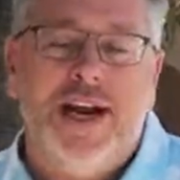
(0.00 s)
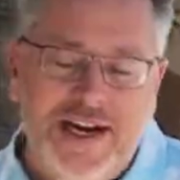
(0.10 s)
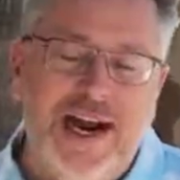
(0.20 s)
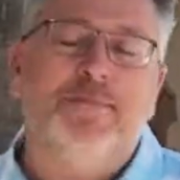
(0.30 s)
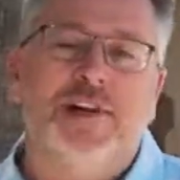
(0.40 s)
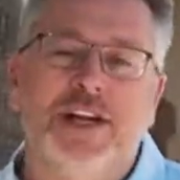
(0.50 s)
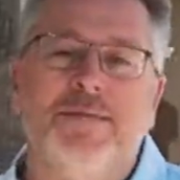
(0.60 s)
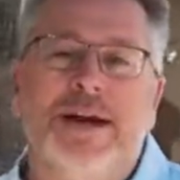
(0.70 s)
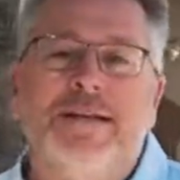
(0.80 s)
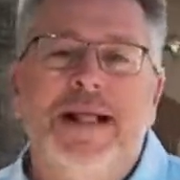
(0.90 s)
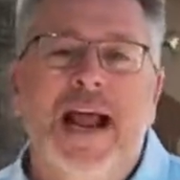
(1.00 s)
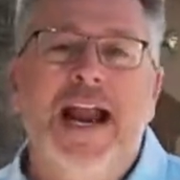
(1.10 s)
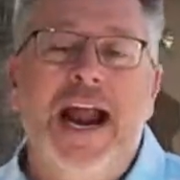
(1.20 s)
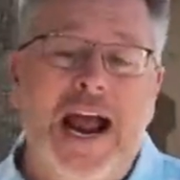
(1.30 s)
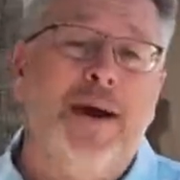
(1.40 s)
Yeah, polygamy. And
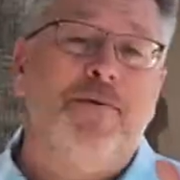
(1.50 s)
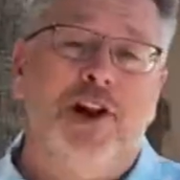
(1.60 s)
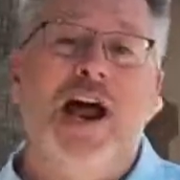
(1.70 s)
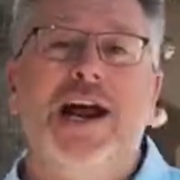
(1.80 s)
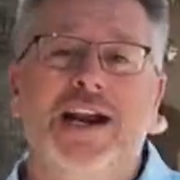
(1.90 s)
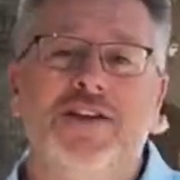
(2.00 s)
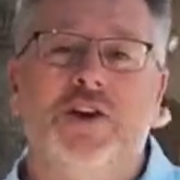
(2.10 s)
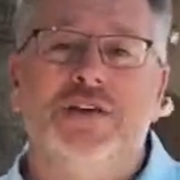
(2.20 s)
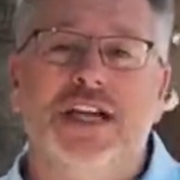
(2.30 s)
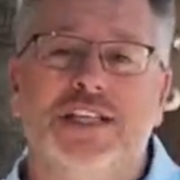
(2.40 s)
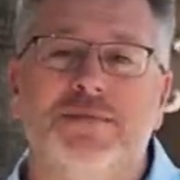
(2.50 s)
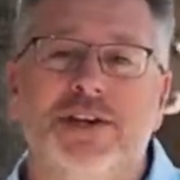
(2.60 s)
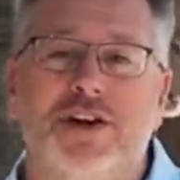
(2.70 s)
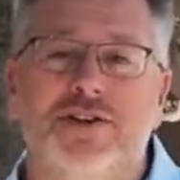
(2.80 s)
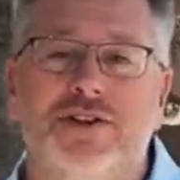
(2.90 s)
it happened a lot in the Old Testament
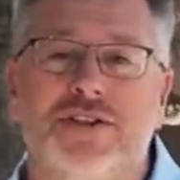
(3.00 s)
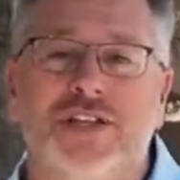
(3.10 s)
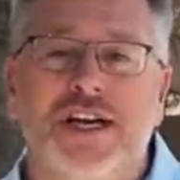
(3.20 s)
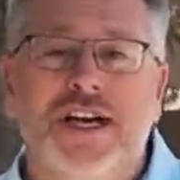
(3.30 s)
cultures.